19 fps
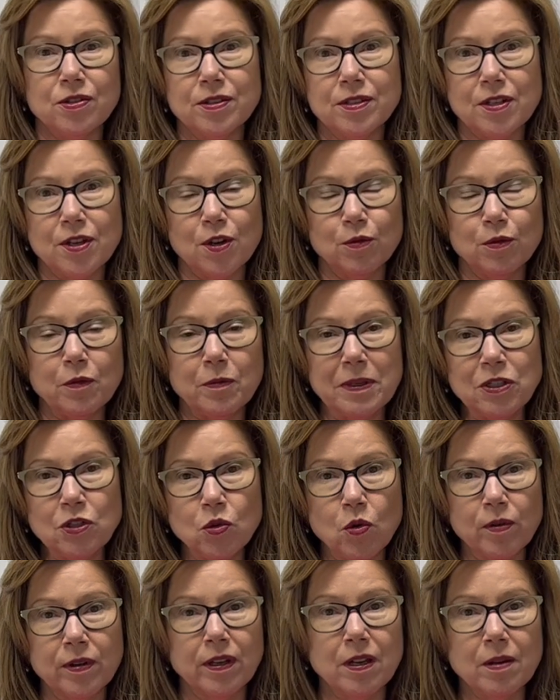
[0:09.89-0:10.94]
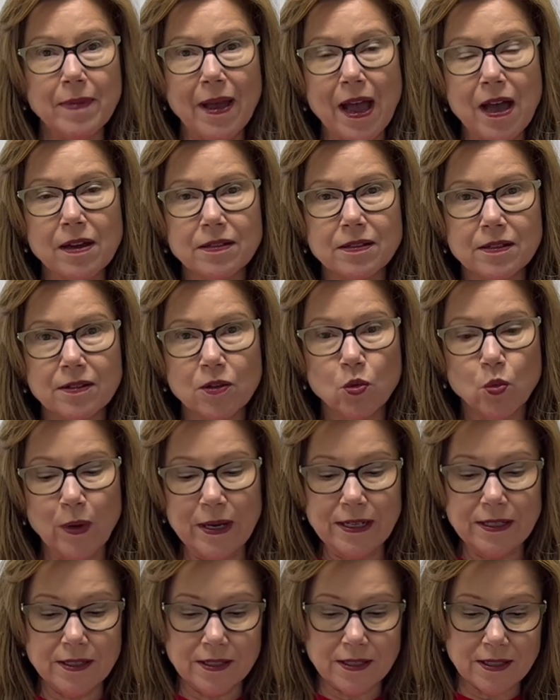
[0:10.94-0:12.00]
So we've been talking about the
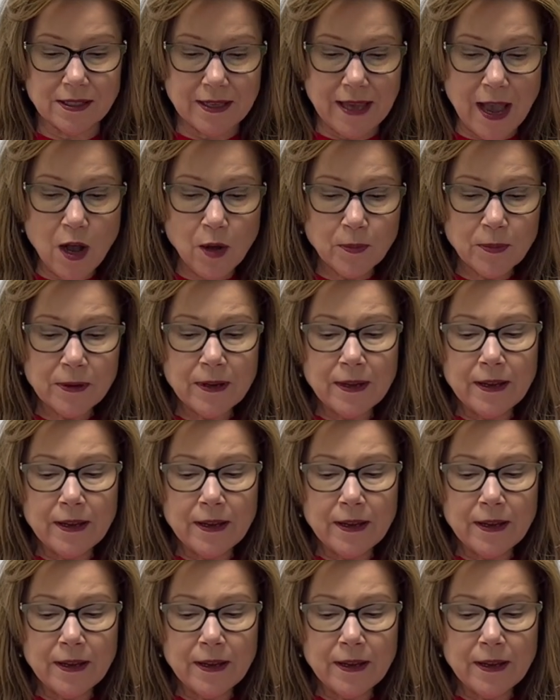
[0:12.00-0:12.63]
winter scalp.